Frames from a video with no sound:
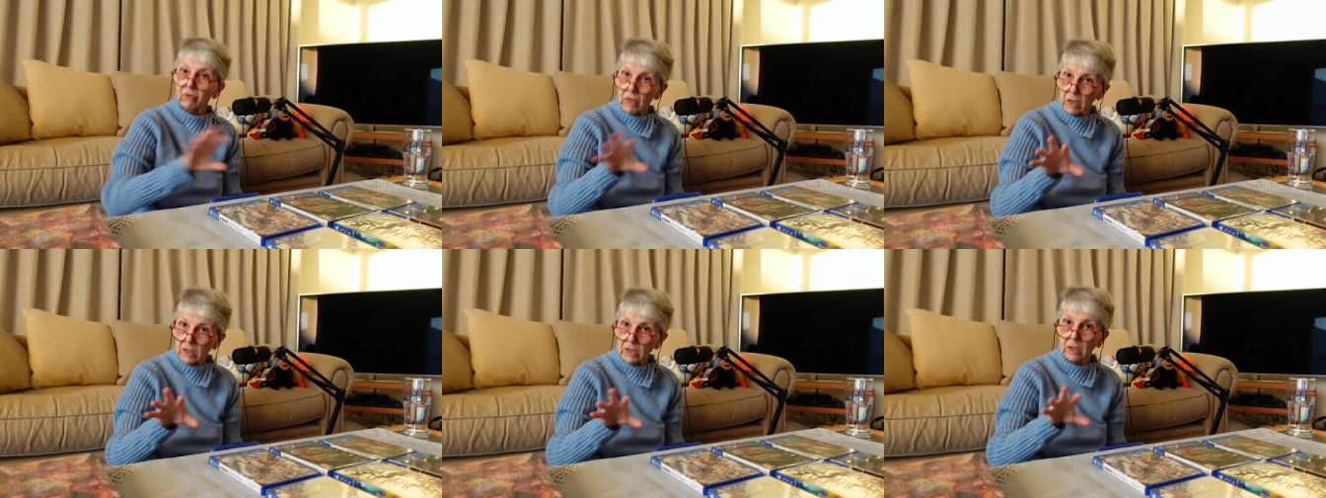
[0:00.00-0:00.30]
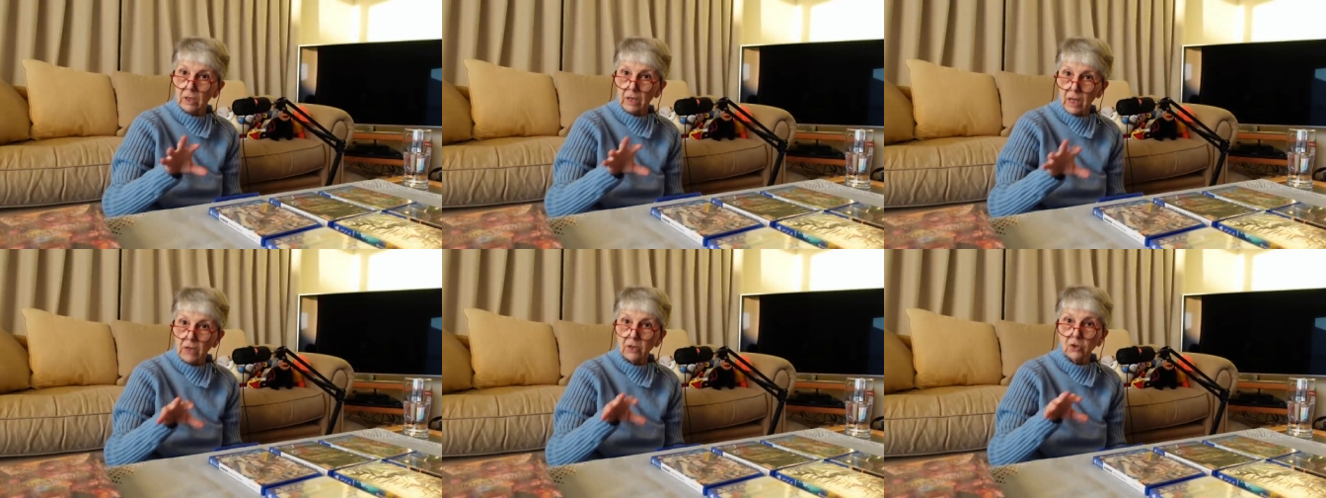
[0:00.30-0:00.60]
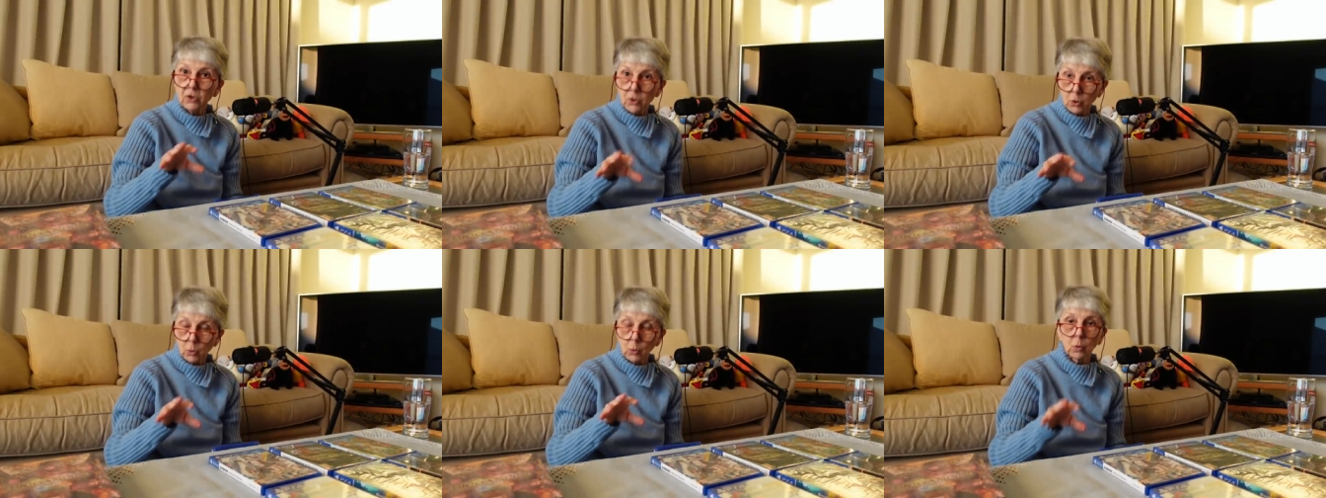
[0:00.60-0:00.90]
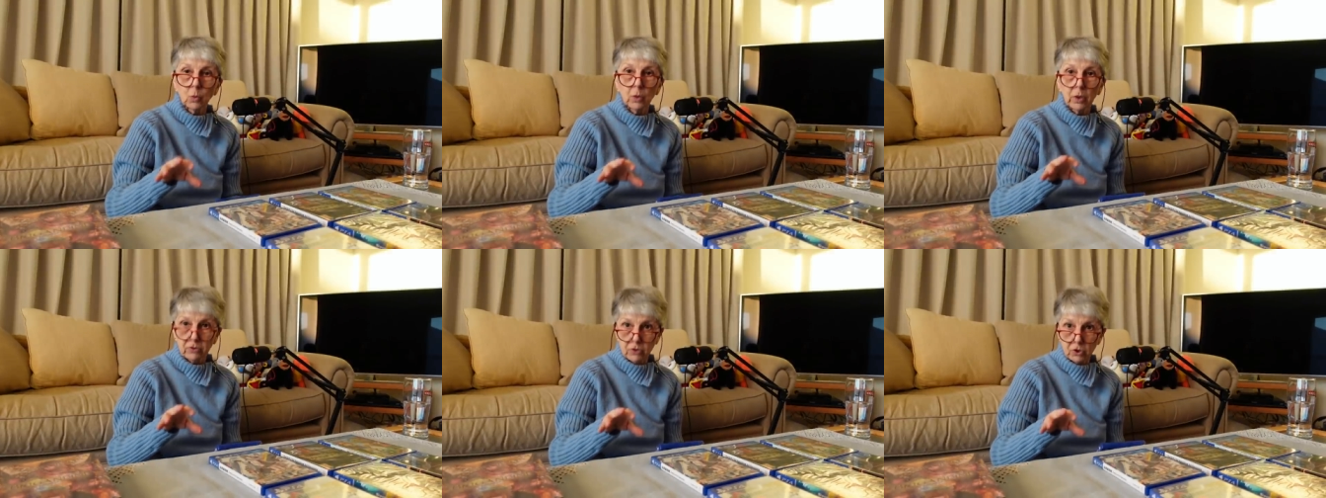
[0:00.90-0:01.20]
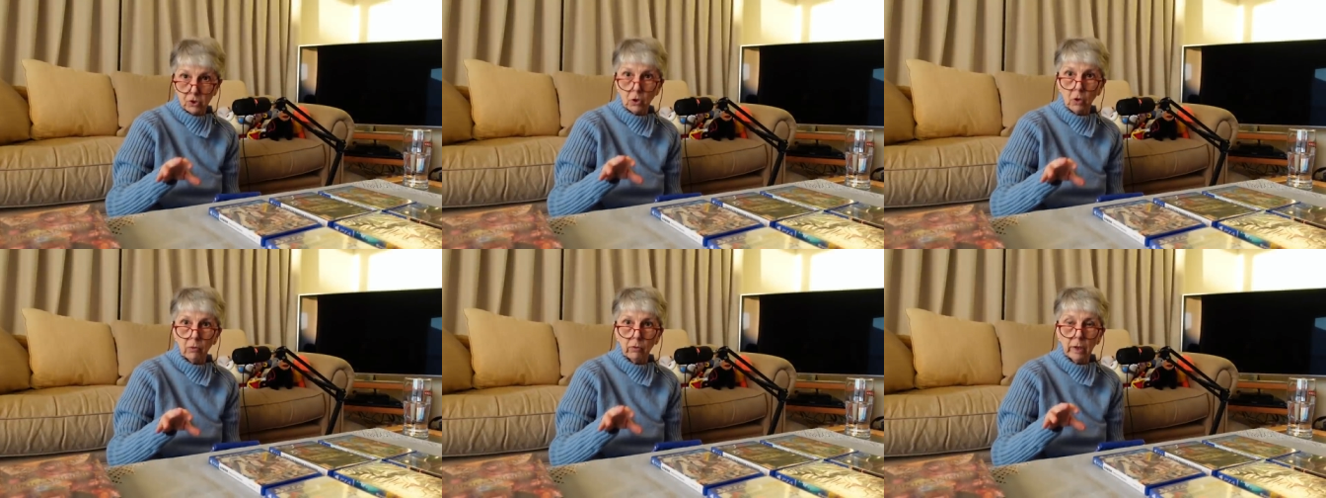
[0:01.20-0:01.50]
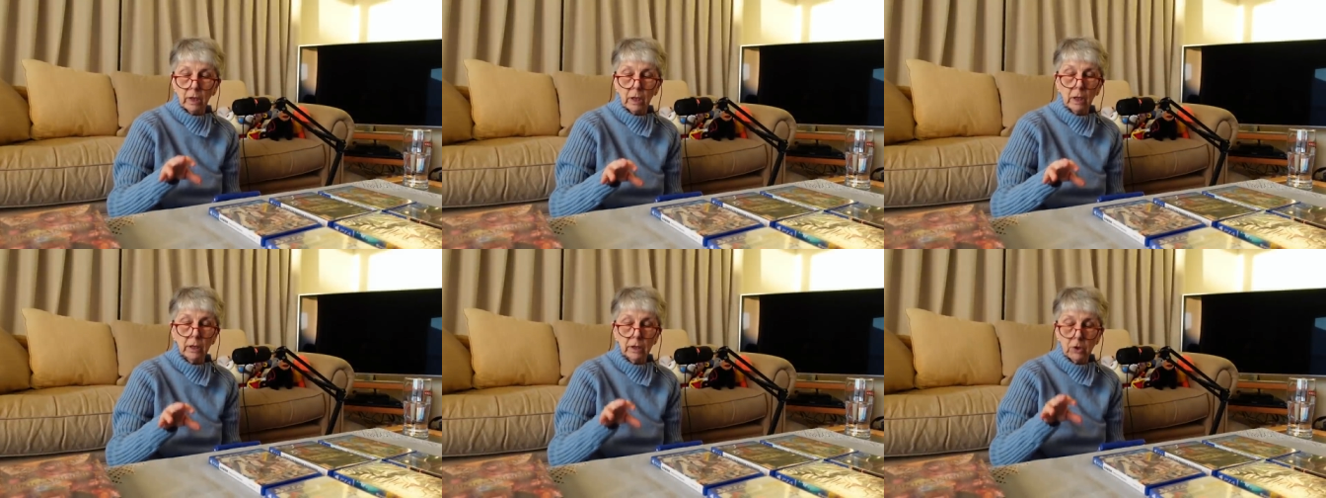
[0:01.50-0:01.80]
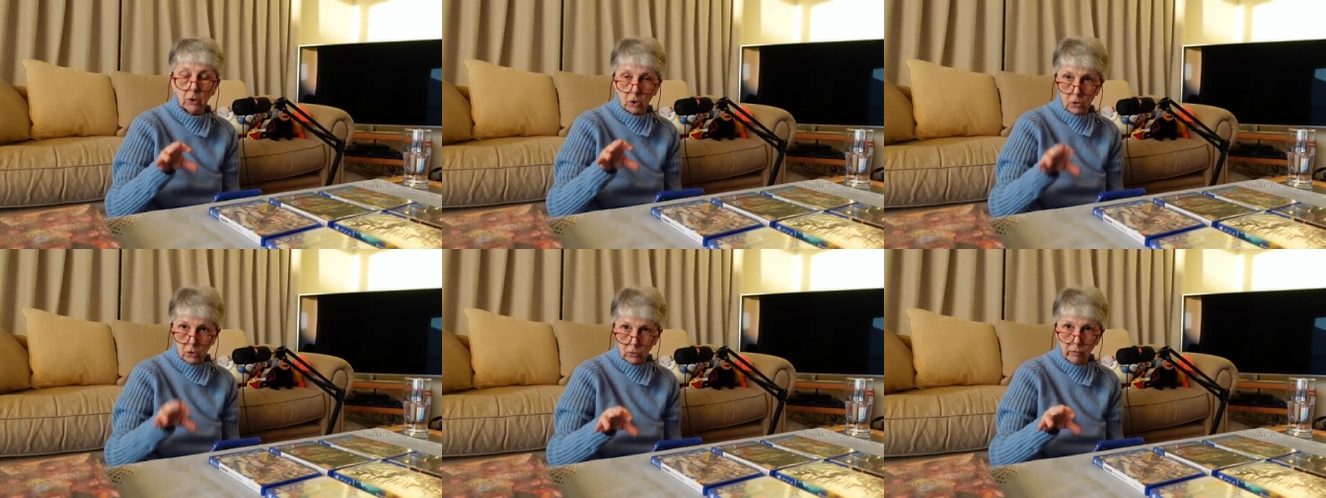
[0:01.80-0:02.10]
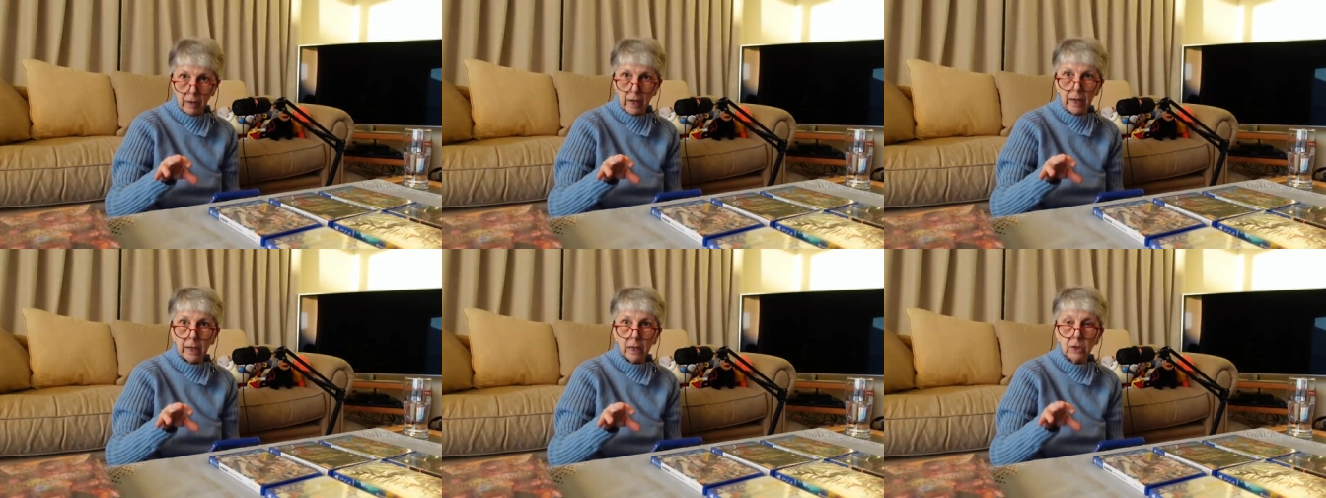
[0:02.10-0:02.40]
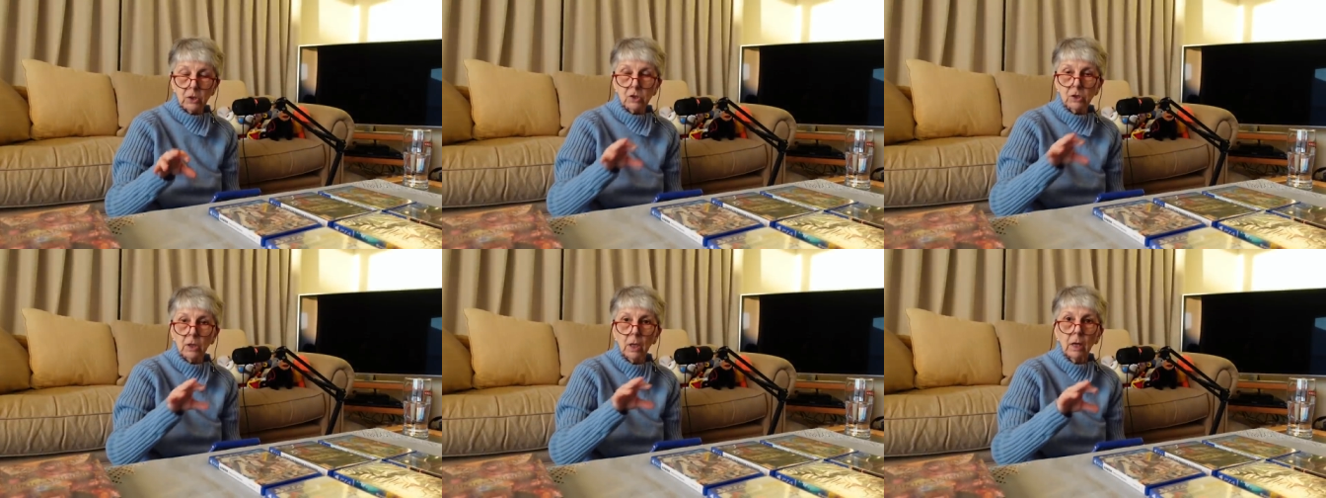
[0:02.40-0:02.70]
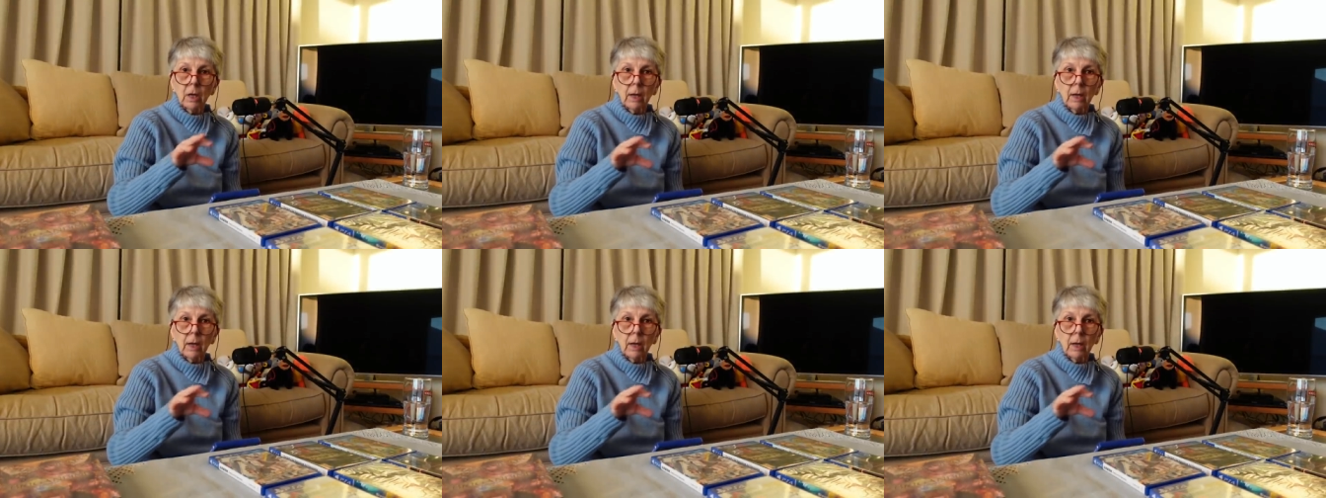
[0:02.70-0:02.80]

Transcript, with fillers: That is all historically correct.